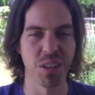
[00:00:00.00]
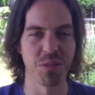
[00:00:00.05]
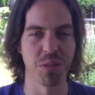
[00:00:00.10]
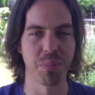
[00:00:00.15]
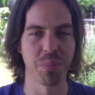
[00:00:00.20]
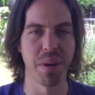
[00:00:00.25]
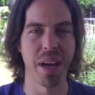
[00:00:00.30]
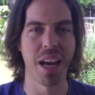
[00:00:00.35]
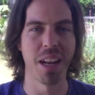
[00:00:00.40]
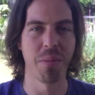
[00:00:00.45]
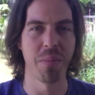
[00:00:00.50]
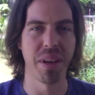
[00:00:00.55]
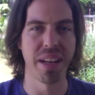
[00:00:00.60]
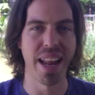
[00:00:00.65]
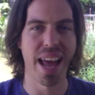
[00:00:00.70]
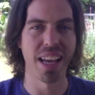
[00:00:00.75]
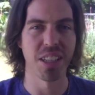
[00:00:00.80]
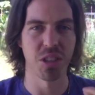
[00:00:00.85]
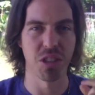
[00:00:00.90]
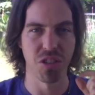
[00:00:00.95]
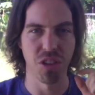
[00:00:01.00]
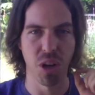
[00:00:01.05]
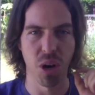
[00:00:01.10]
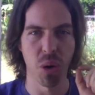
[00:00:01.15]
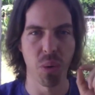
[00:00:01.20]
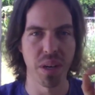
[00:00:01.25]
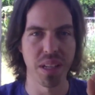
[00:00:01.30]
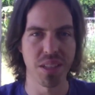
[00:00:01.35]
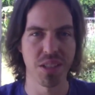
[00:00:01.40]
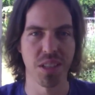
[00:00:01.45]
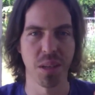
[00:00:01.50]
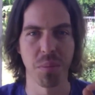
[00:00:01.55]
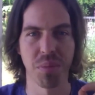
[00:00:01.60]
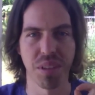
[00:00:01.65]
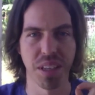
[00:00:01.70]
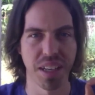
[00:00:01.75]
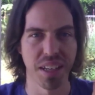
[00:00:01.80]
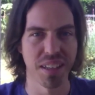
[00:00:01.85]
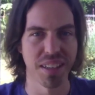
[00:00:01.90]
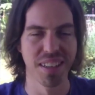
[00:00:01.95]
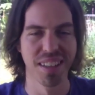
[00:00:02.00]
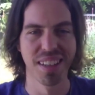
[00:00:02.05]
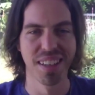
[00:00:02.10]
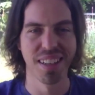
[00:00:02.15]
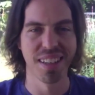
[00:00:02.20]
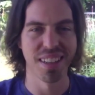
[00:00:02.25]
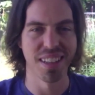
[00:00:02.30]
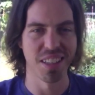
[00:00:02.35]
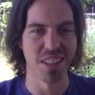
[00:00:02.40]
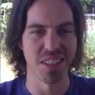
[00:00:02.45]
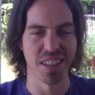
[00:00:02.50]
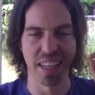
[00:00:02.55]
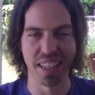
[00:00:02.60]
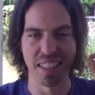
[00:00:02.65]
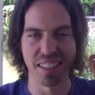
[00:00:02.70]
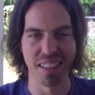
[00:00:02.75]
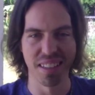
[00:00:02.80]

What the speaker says: of abandonment as though it's something that's like,